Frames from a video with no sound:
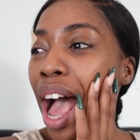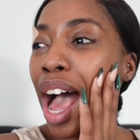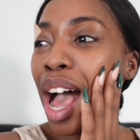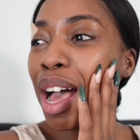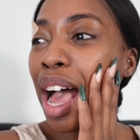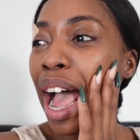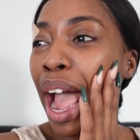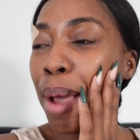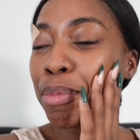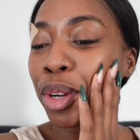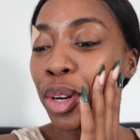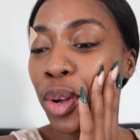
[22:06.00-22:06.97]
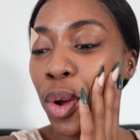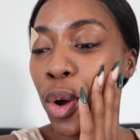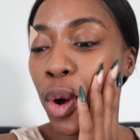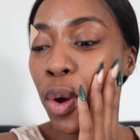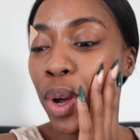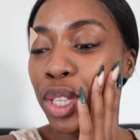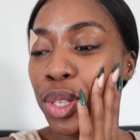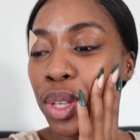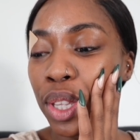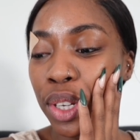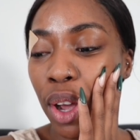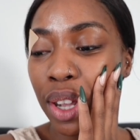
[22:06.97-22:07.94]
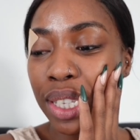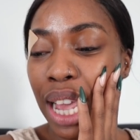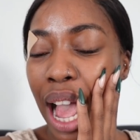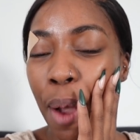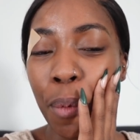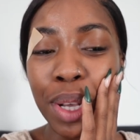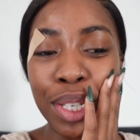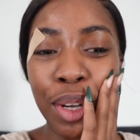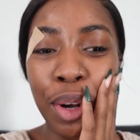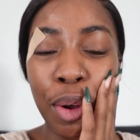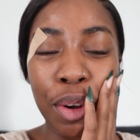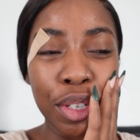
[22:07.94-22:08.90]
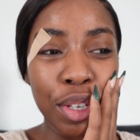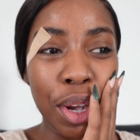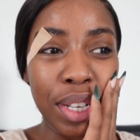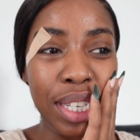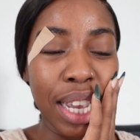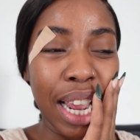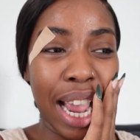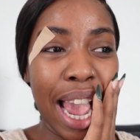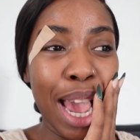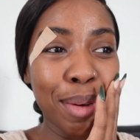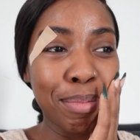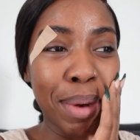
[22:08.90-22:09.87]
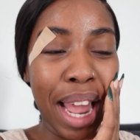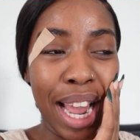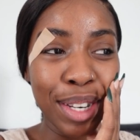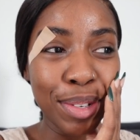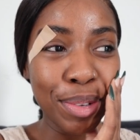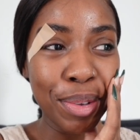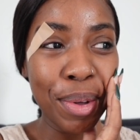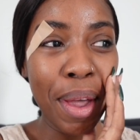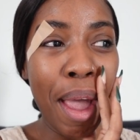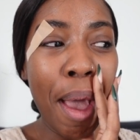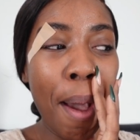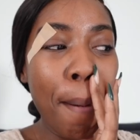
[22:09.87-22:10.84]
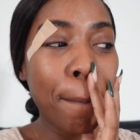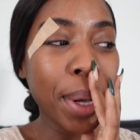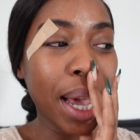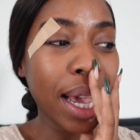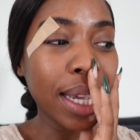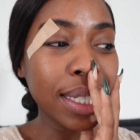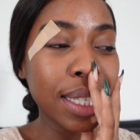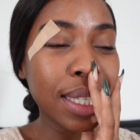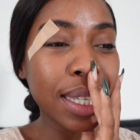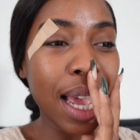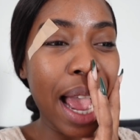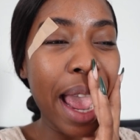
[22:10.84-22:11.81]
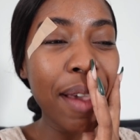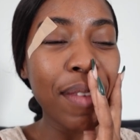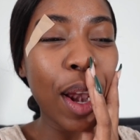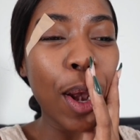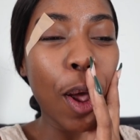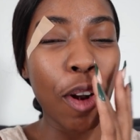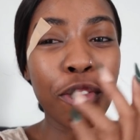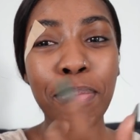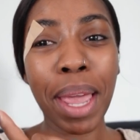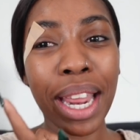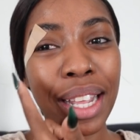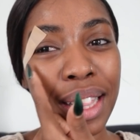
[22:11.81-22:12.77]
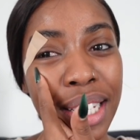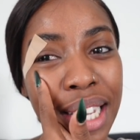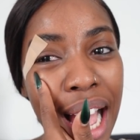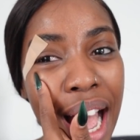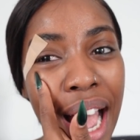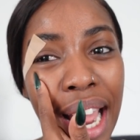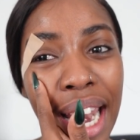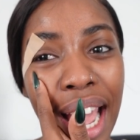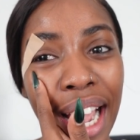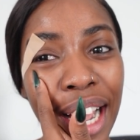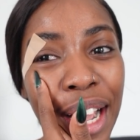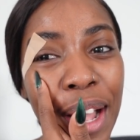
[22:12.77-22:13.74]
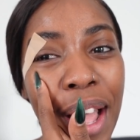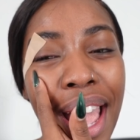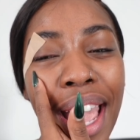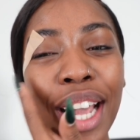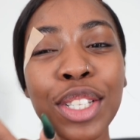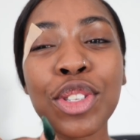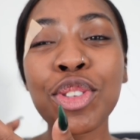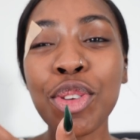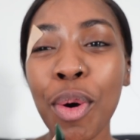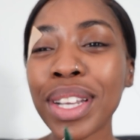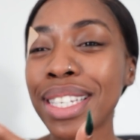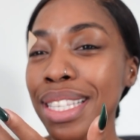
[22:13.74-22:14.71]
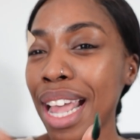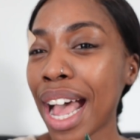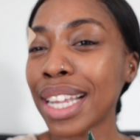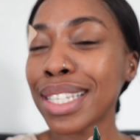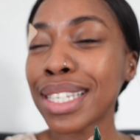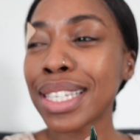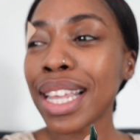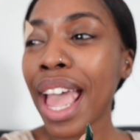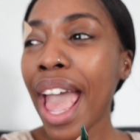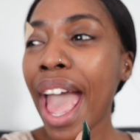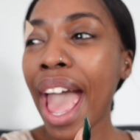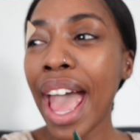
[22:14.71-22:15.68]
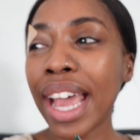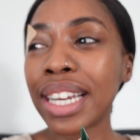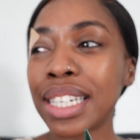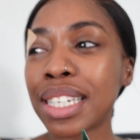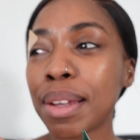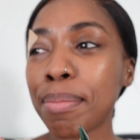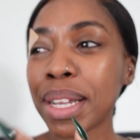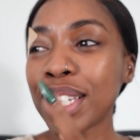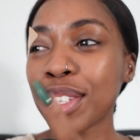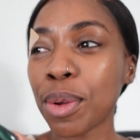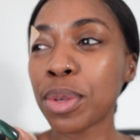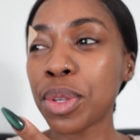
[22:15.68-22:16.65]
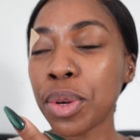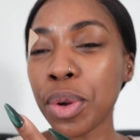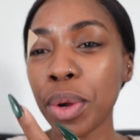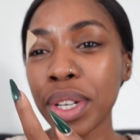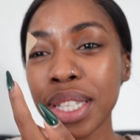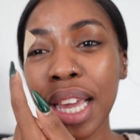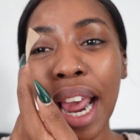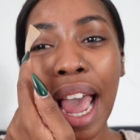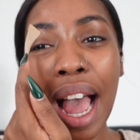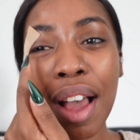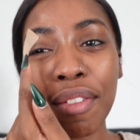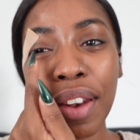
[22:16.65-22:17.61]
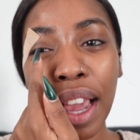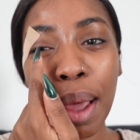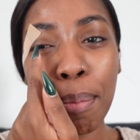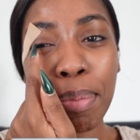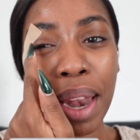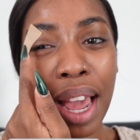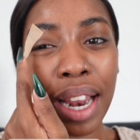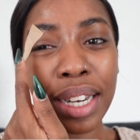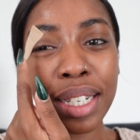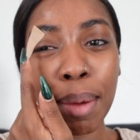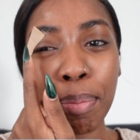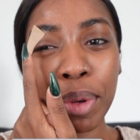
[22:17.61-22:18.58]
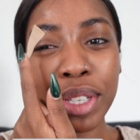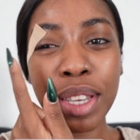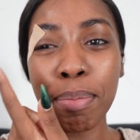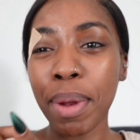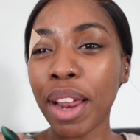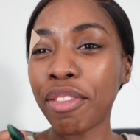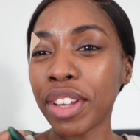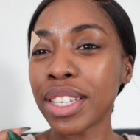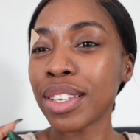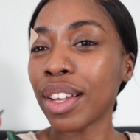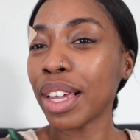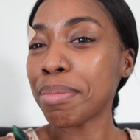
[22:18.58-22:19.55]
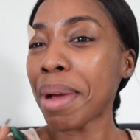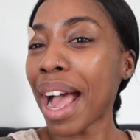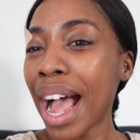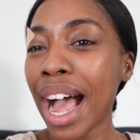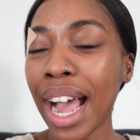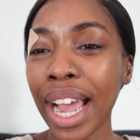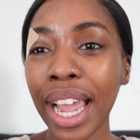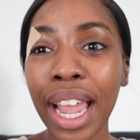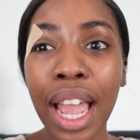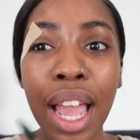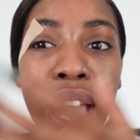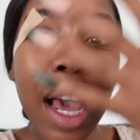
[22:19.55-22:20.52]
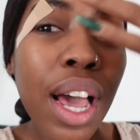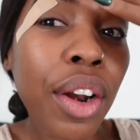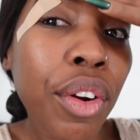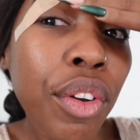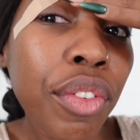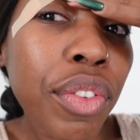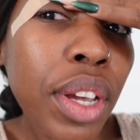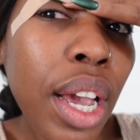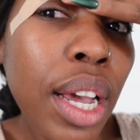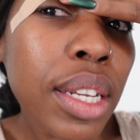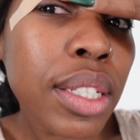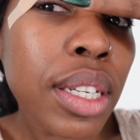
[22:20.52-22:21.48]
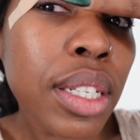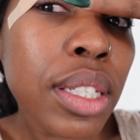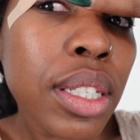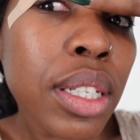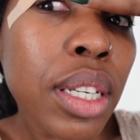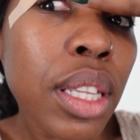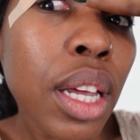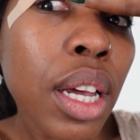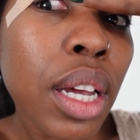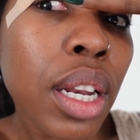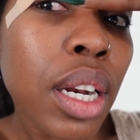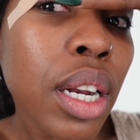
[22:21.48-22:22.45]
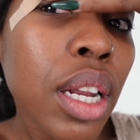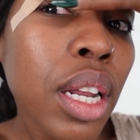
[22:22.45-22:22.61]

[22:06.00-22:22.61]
I am going to go to the doctor. I wasn't going to go to the doctor. Like, I hadn't planned to. But I have a lot of pain in this eye. Like, it's sore as nuts. And my sister also noticed that I have, like, a bursted blood vessel in my eye. I don't know if you guys can see. But,